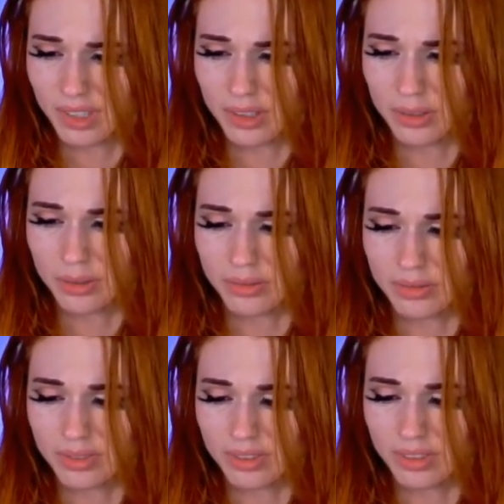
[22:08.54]
You
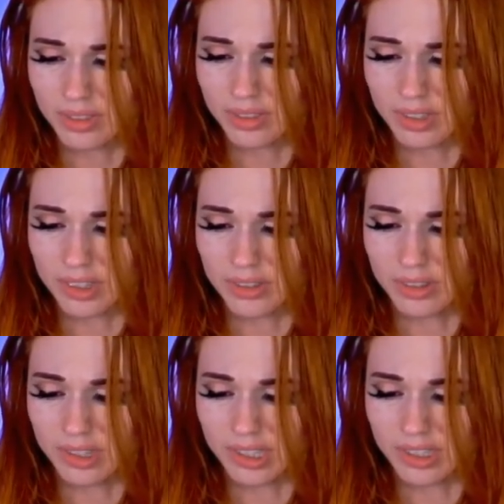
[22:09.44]

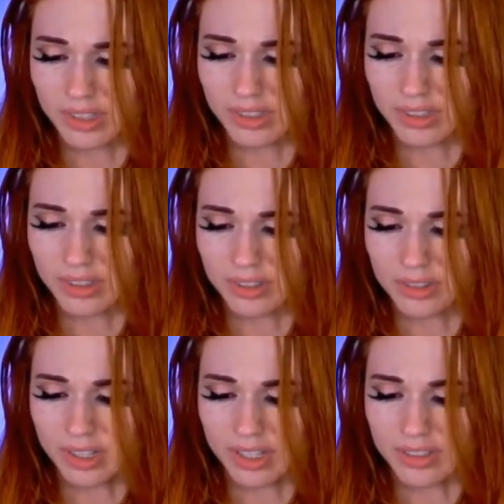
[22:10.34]
literally
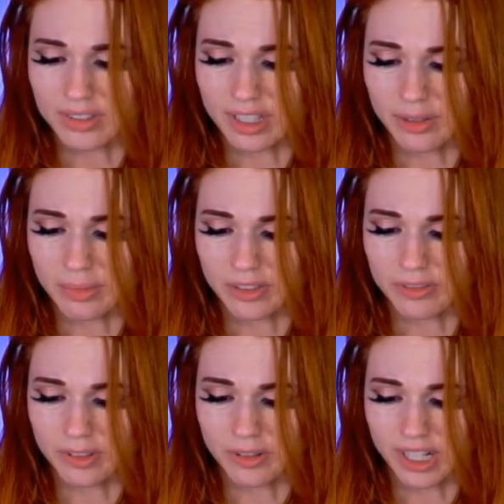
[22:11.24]
tried to take my
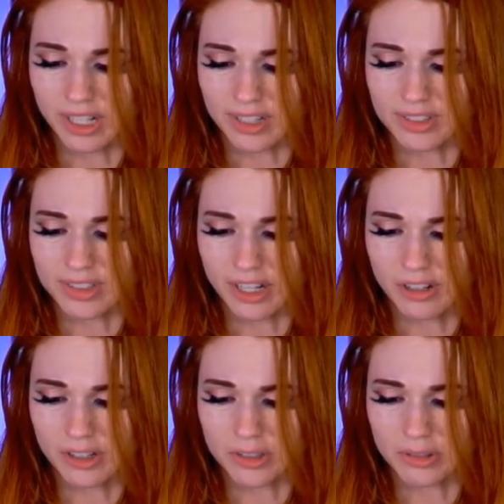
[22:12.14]
phone. I got scared
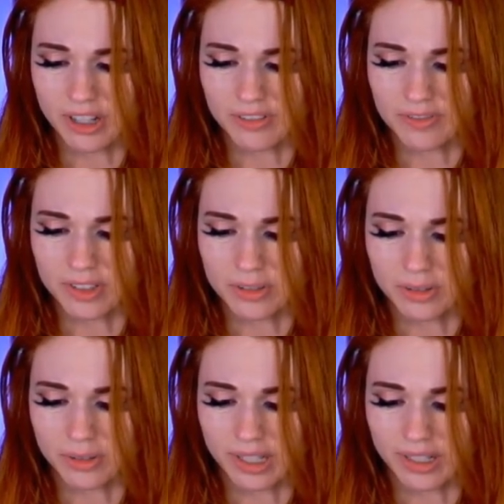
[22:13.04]
because you got
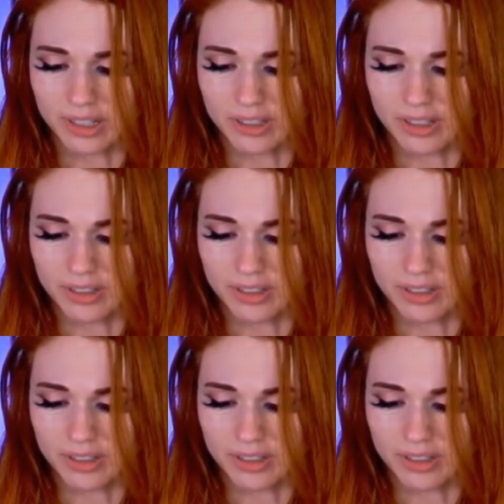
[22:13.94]
physical, and I called...